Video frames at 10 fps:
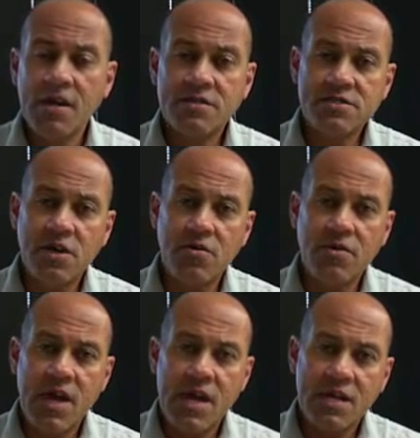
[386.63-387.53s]
So
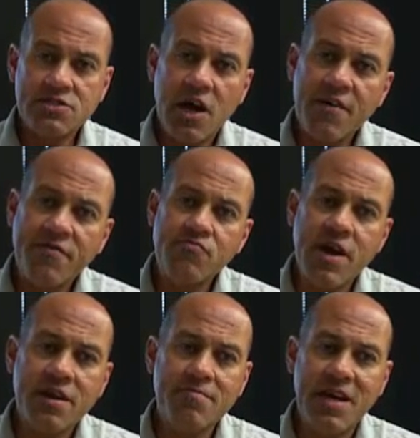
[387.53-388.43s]
it's often
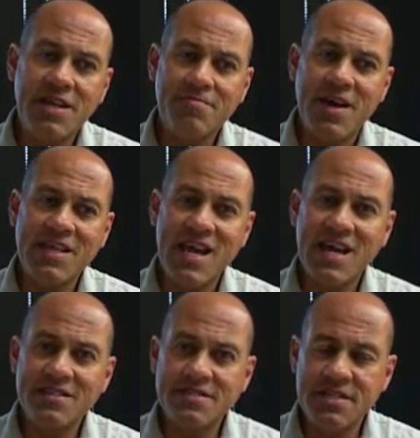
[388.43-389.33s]
recommended by the
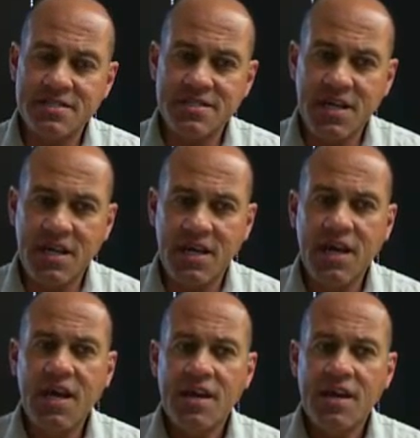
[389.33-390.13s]
ICC